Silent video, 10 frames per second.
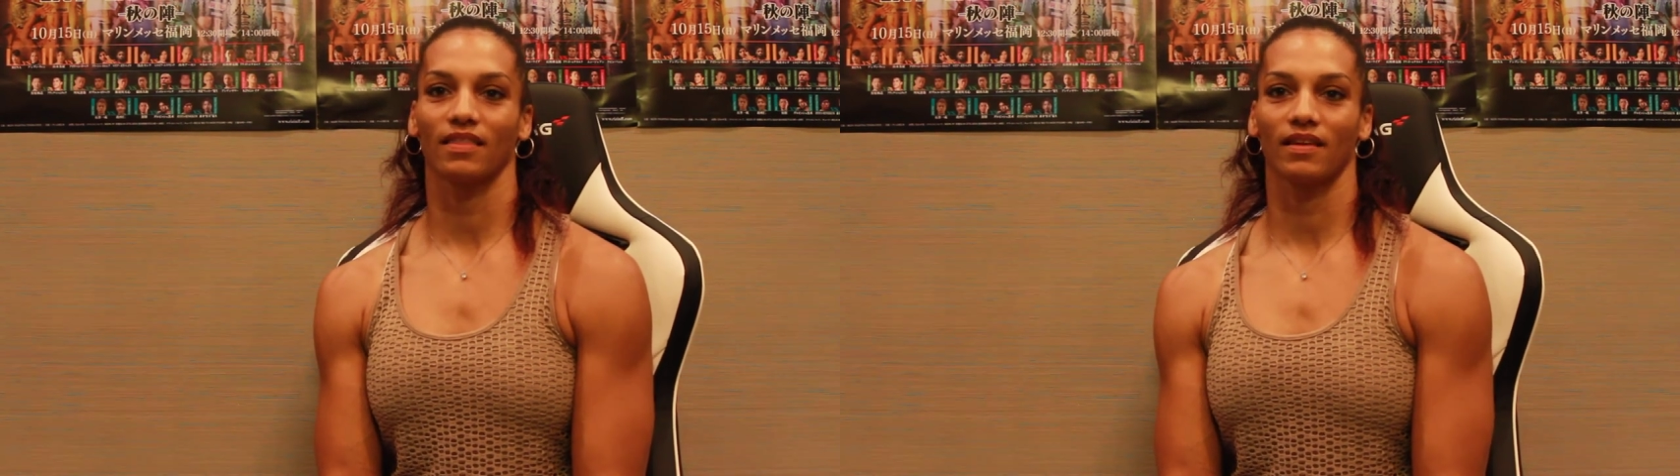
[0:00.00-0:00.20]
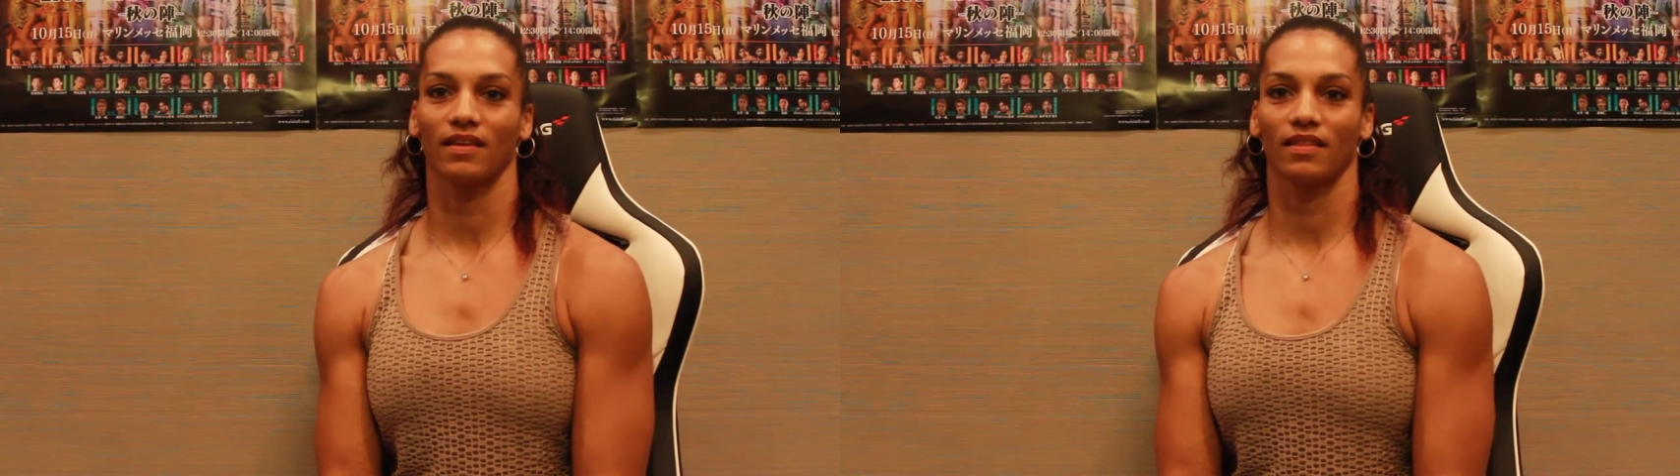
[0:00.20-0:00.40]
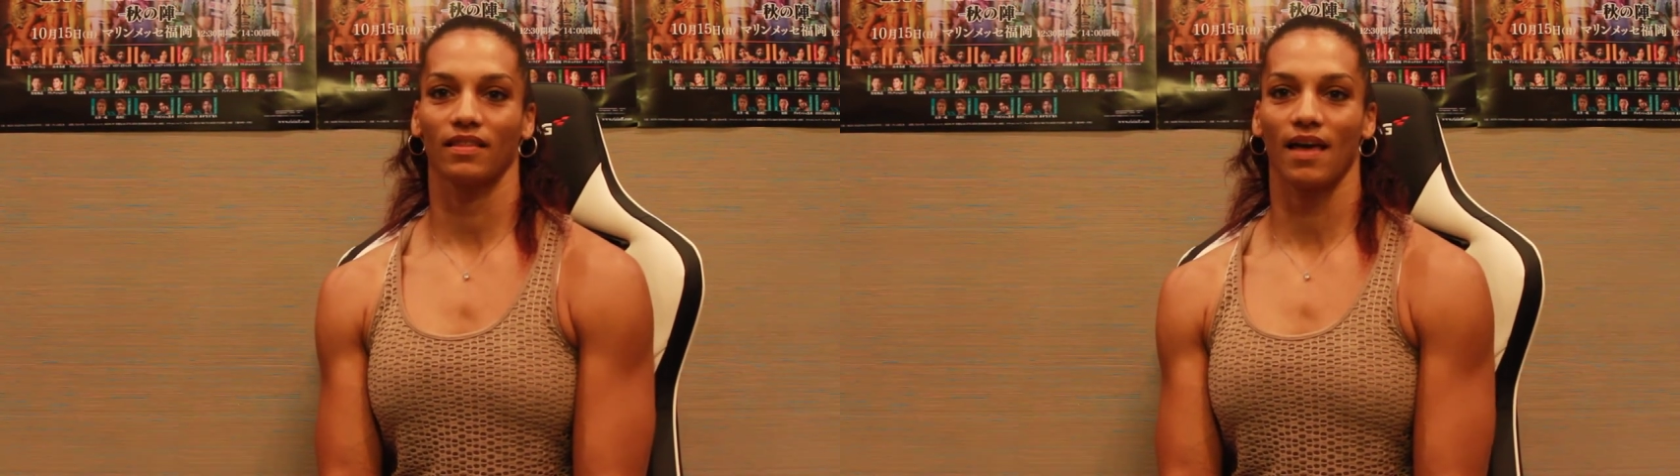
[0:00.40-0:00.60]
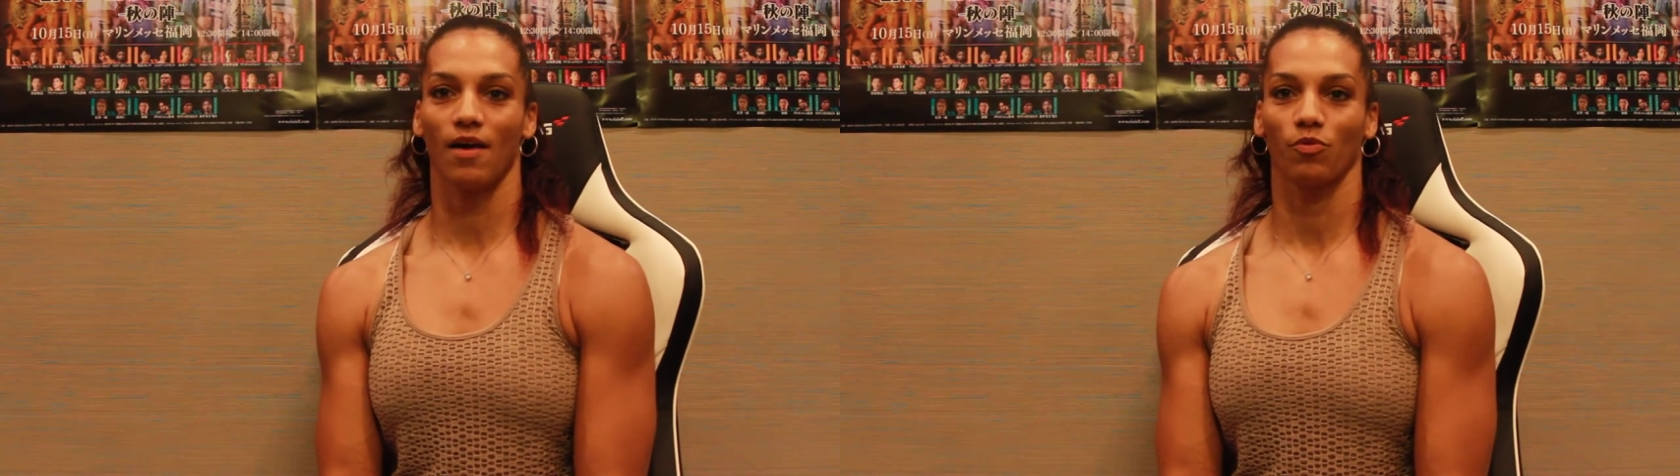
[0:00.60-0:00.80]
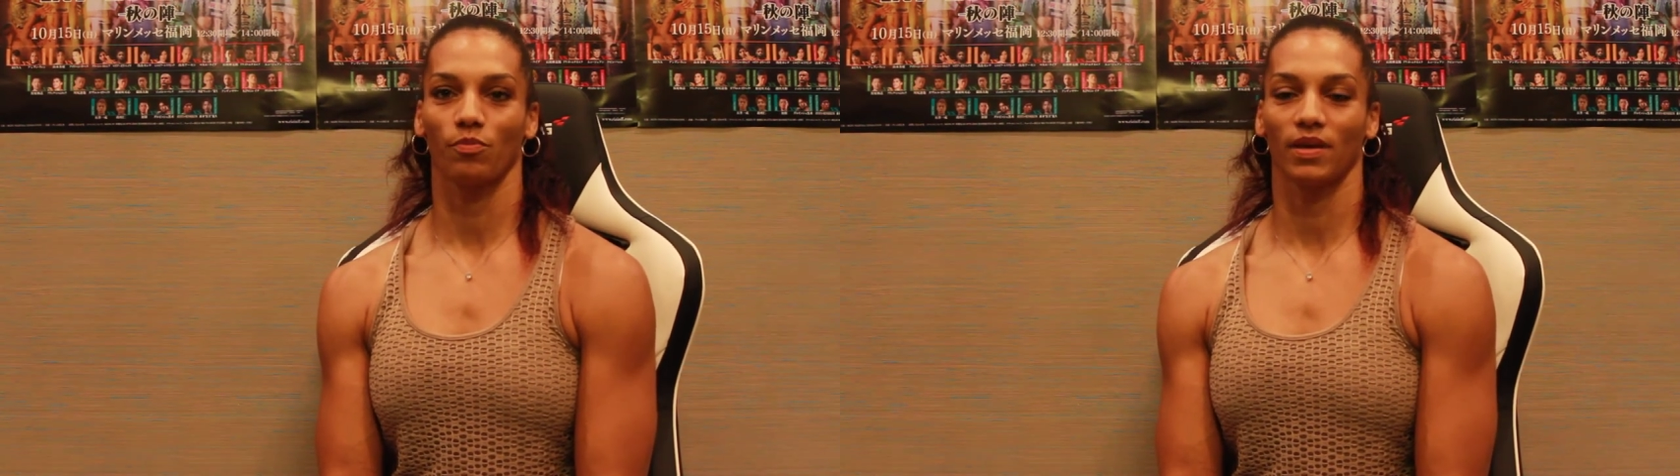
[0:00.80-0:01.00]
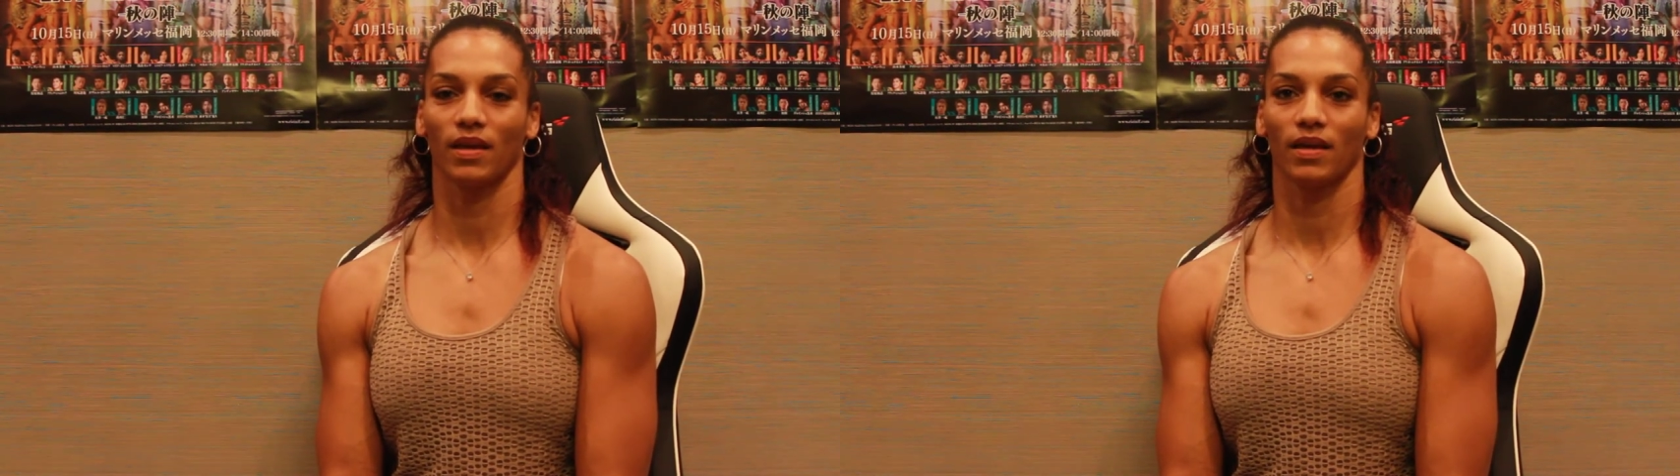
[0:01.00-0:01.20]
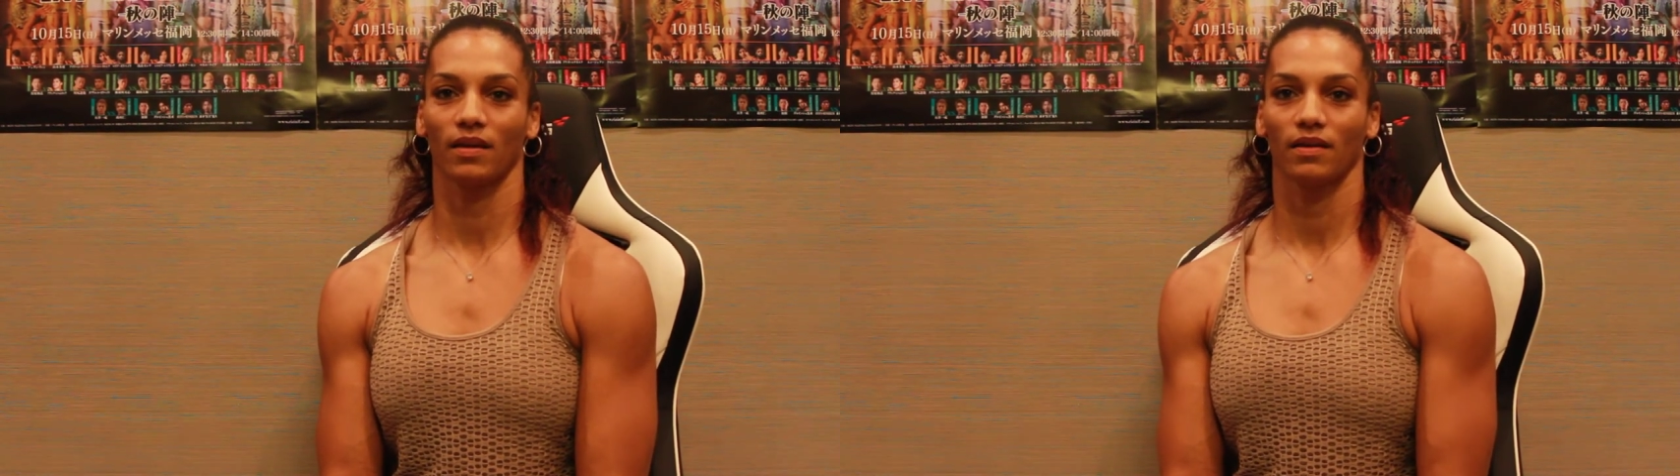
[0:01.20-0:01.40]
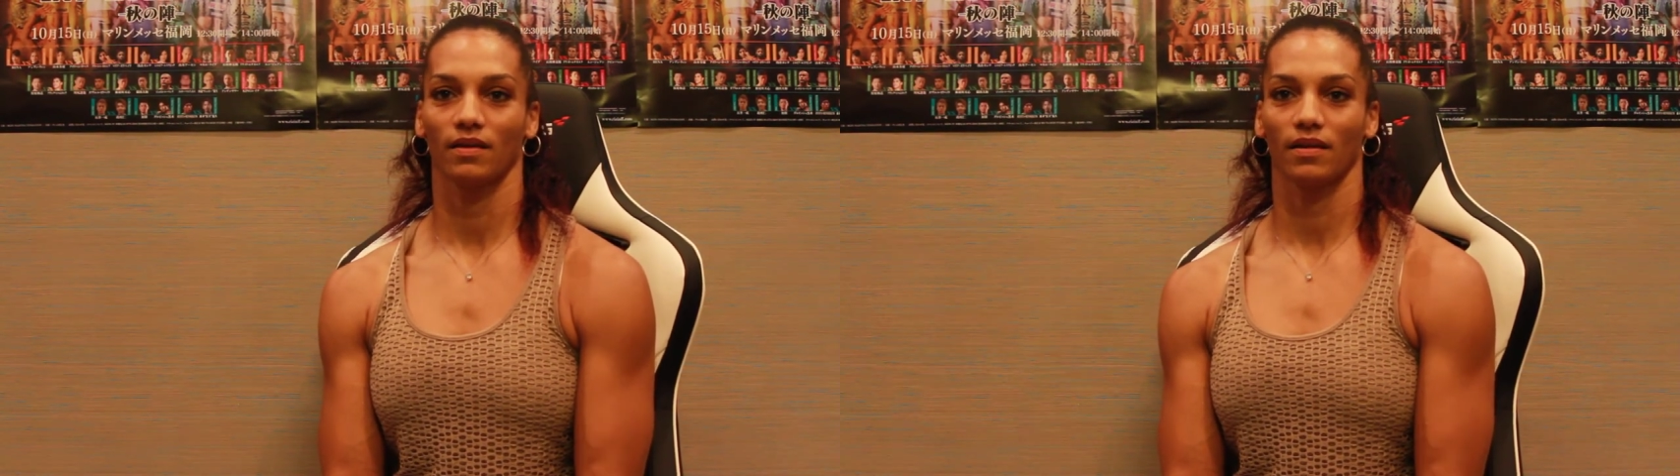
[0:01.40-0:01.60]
that will be